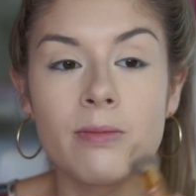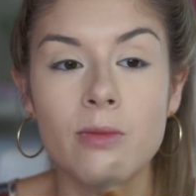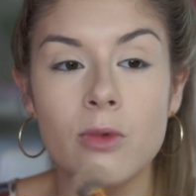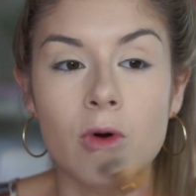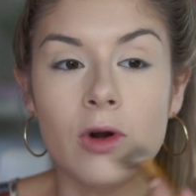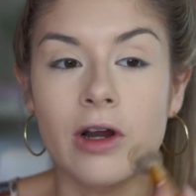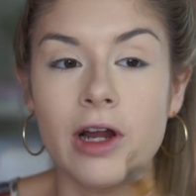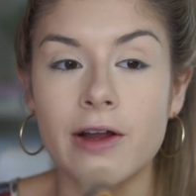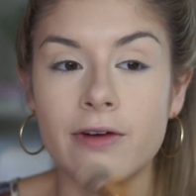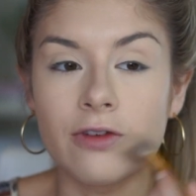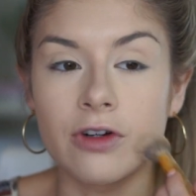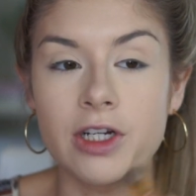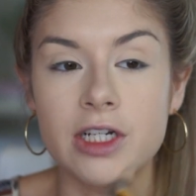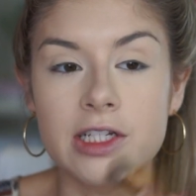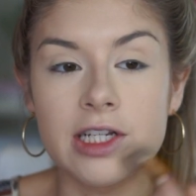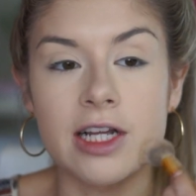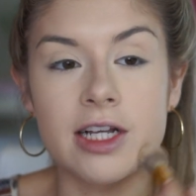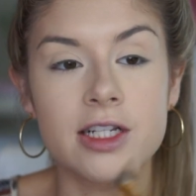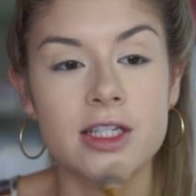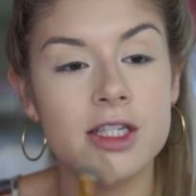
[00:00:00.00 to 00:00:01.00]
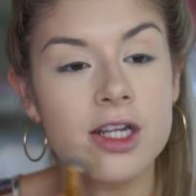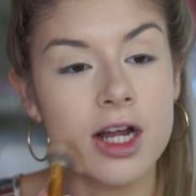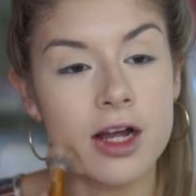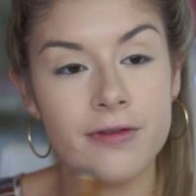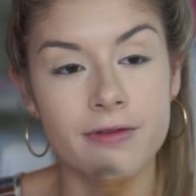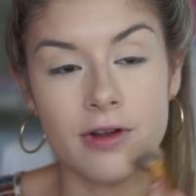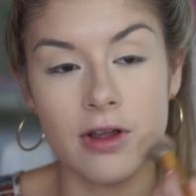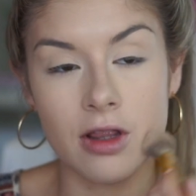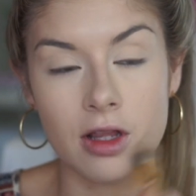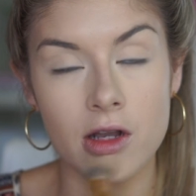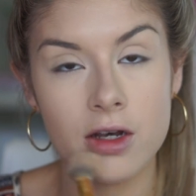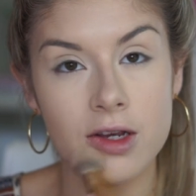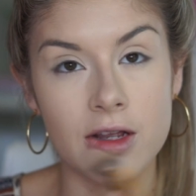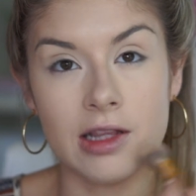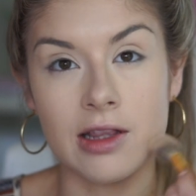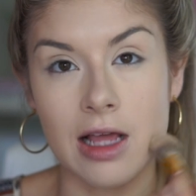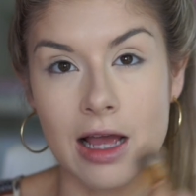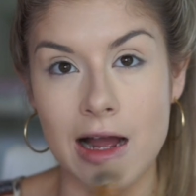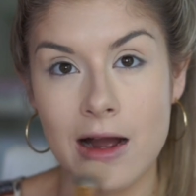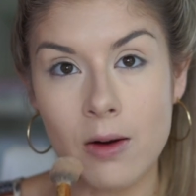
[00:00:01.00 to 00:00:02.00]
more everyday stuff, and then
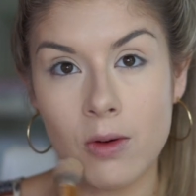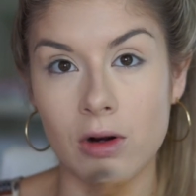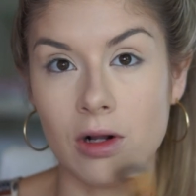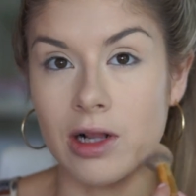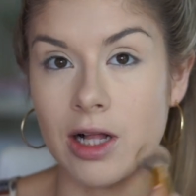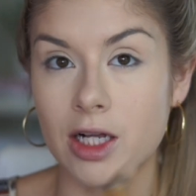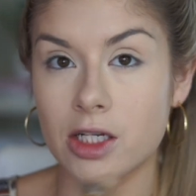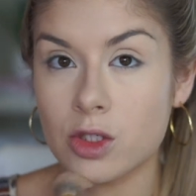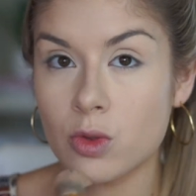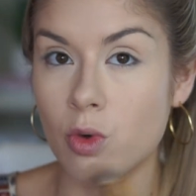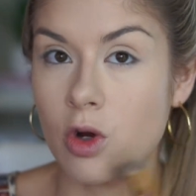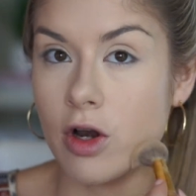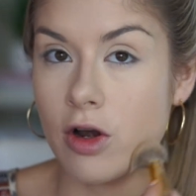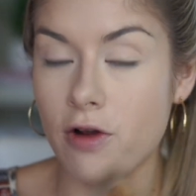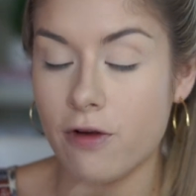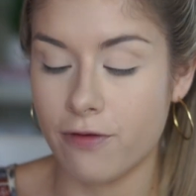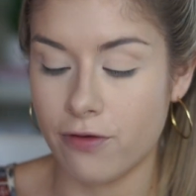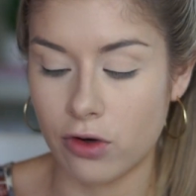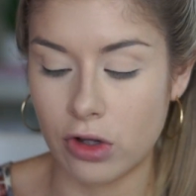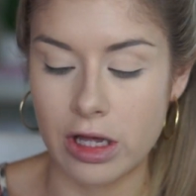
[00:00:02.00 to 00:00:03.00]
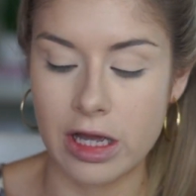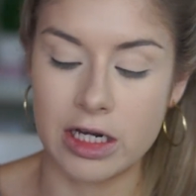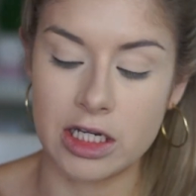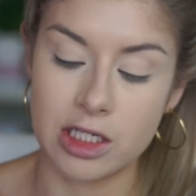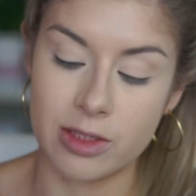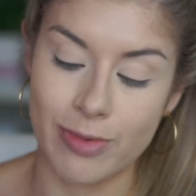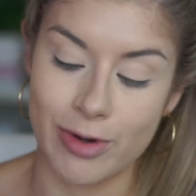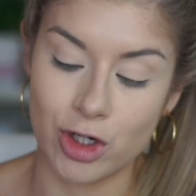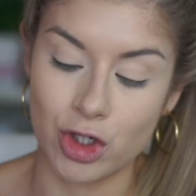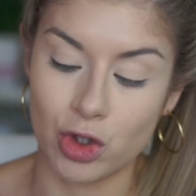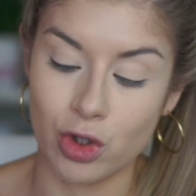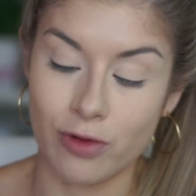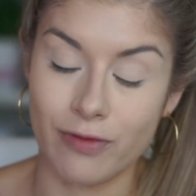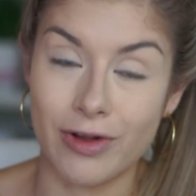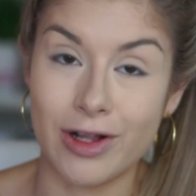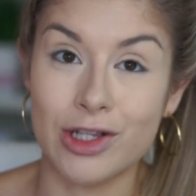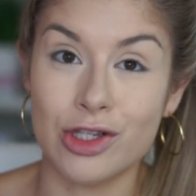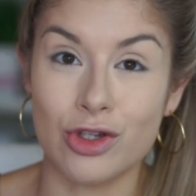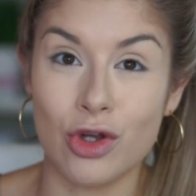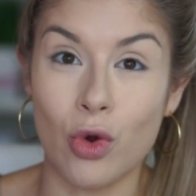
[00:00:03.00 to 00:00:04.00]
get the Hourglass one for like special
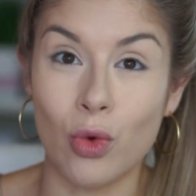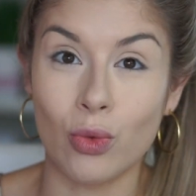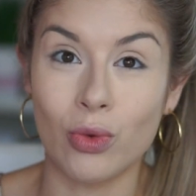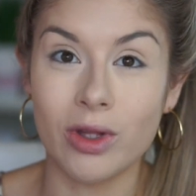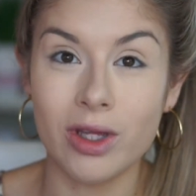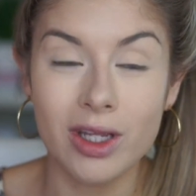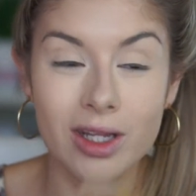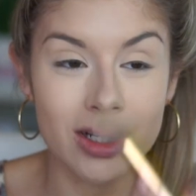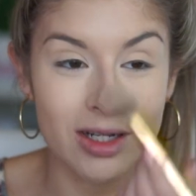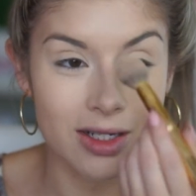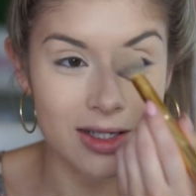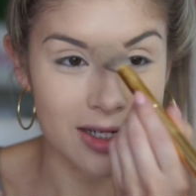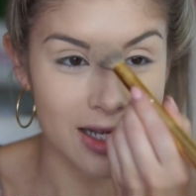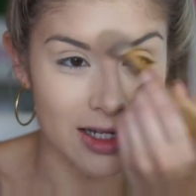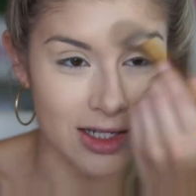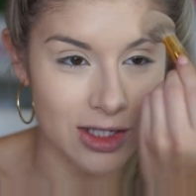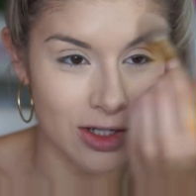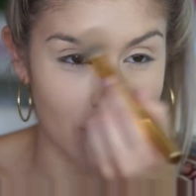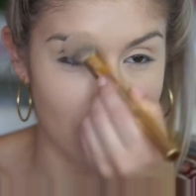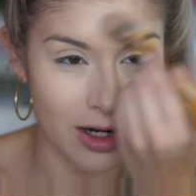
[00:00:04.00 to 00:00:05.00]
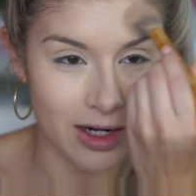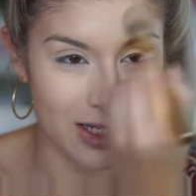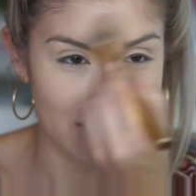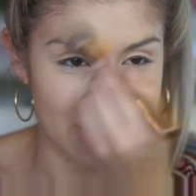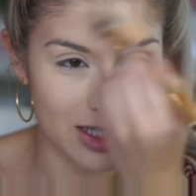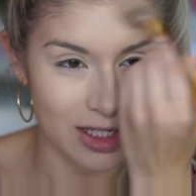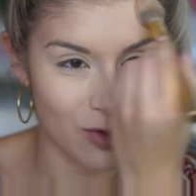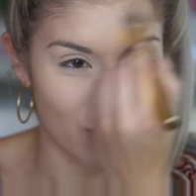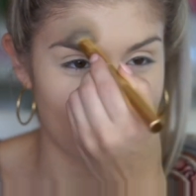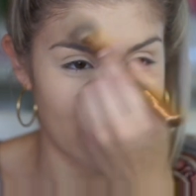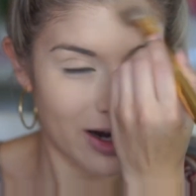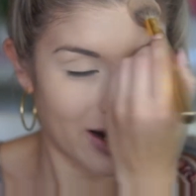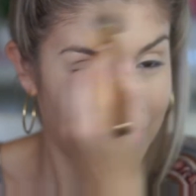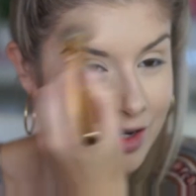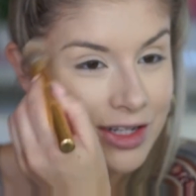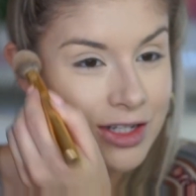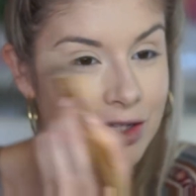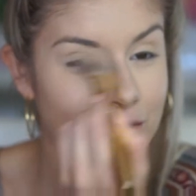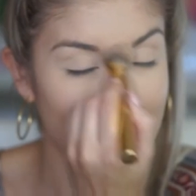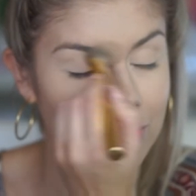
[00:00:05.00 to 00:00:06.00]
events only, because that's honestly what
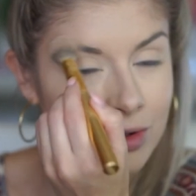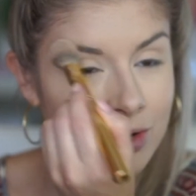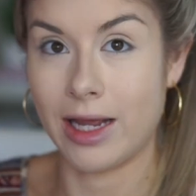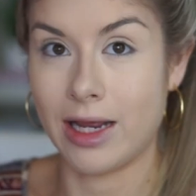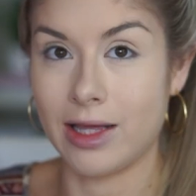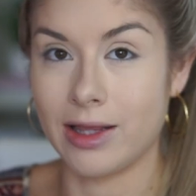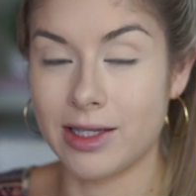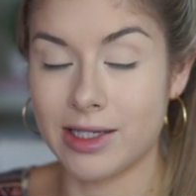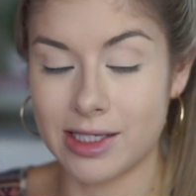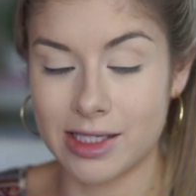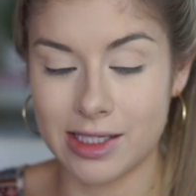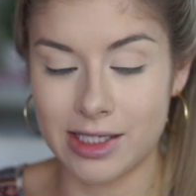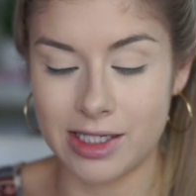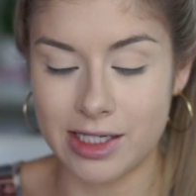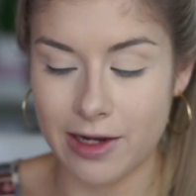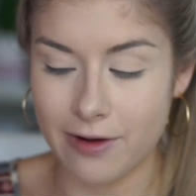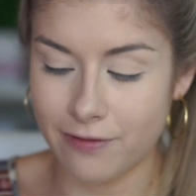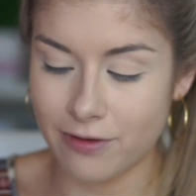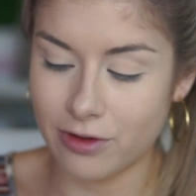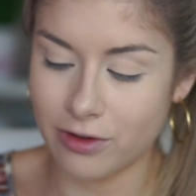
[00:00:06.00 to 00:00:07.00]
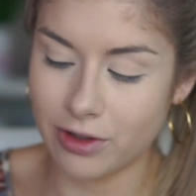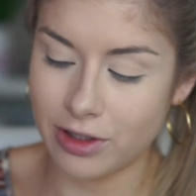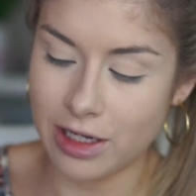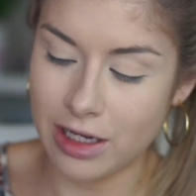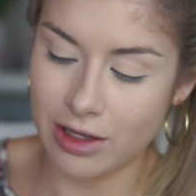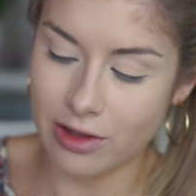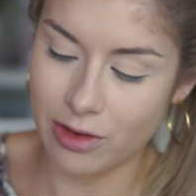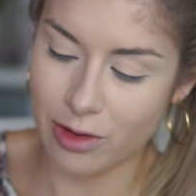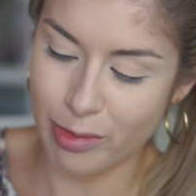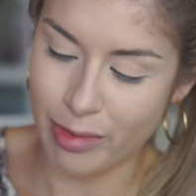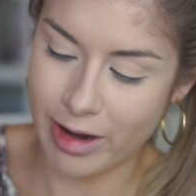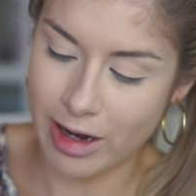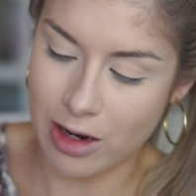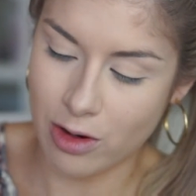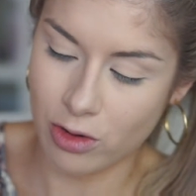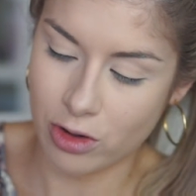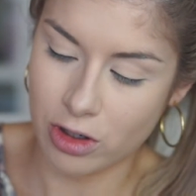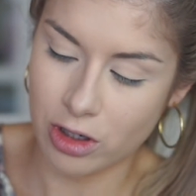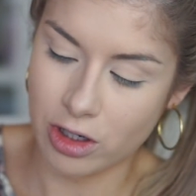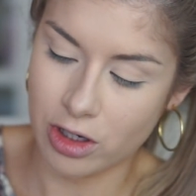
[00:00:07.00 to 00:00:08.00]
I do. Okay, this is definitely the
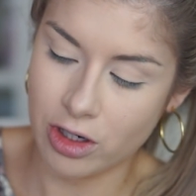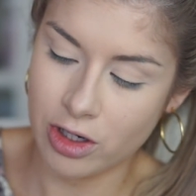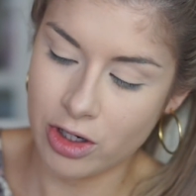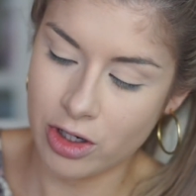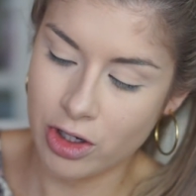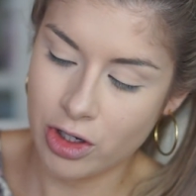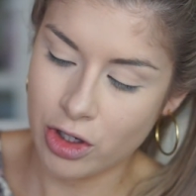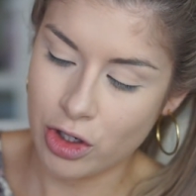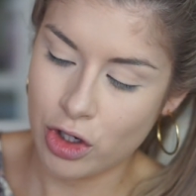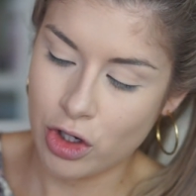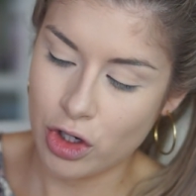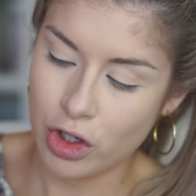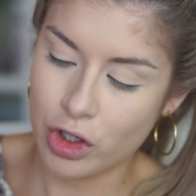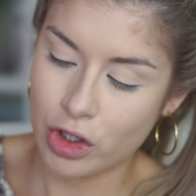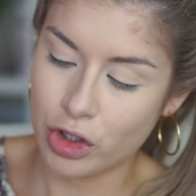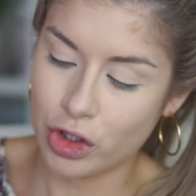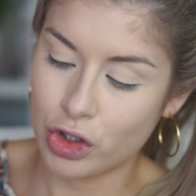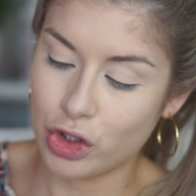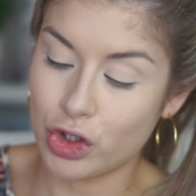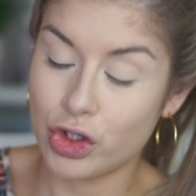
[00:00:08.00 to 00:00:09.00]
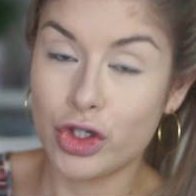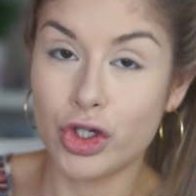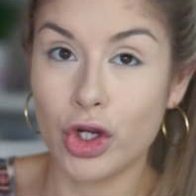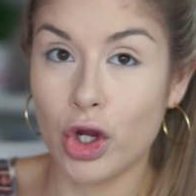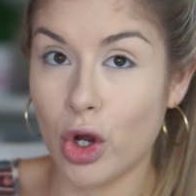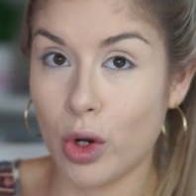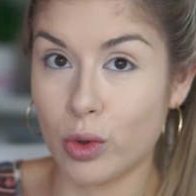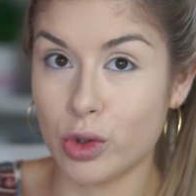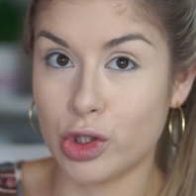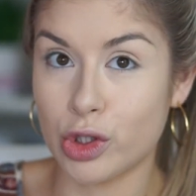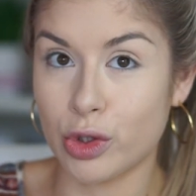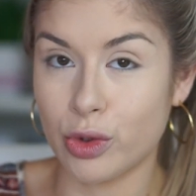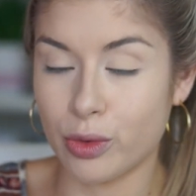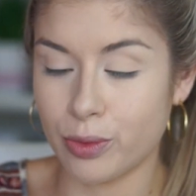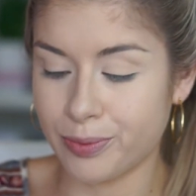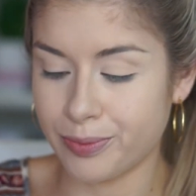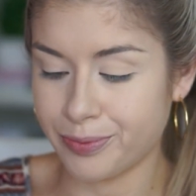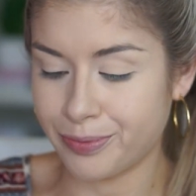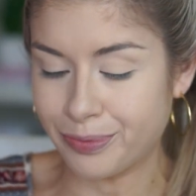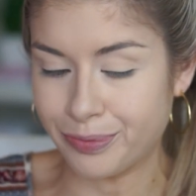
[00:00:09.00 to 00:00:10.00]
powder to go
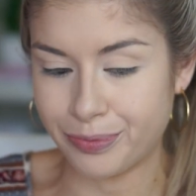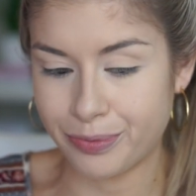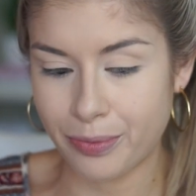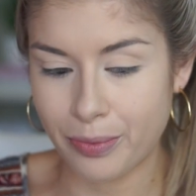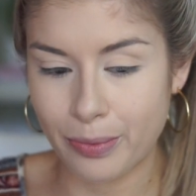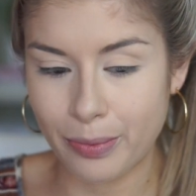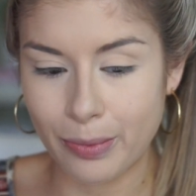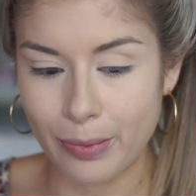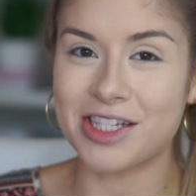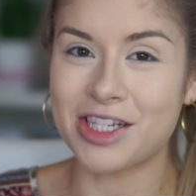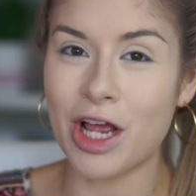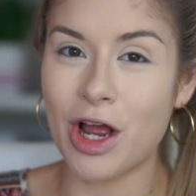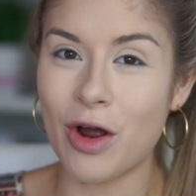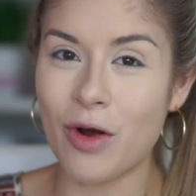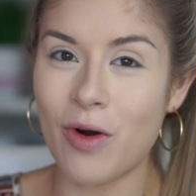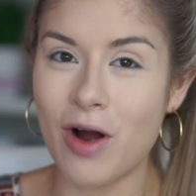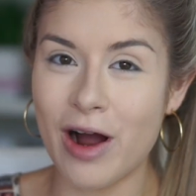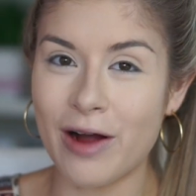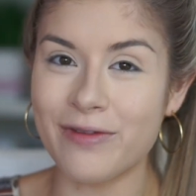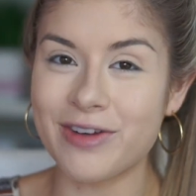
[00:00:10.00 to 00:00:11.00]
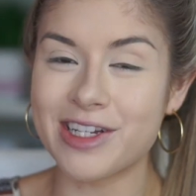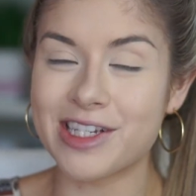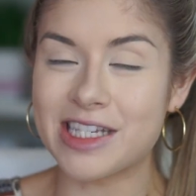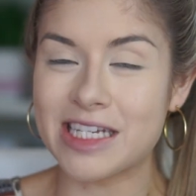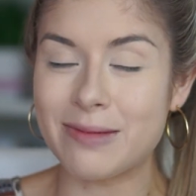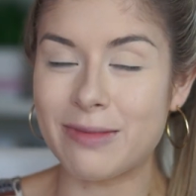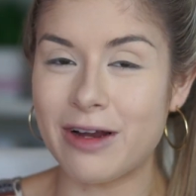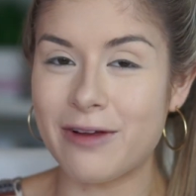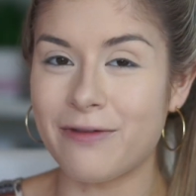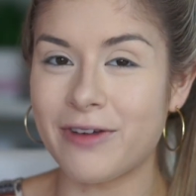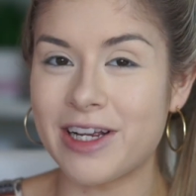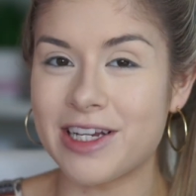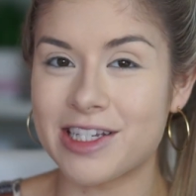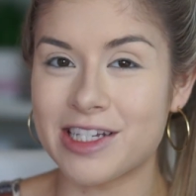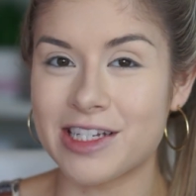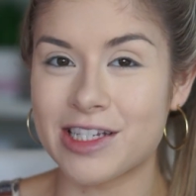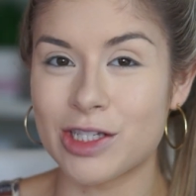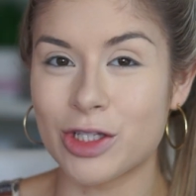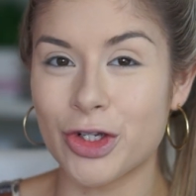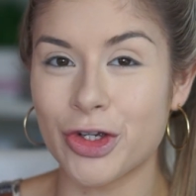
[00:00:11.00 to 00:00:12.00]
to. So obviously my
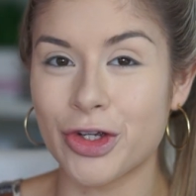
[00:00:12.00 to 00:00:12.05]
face is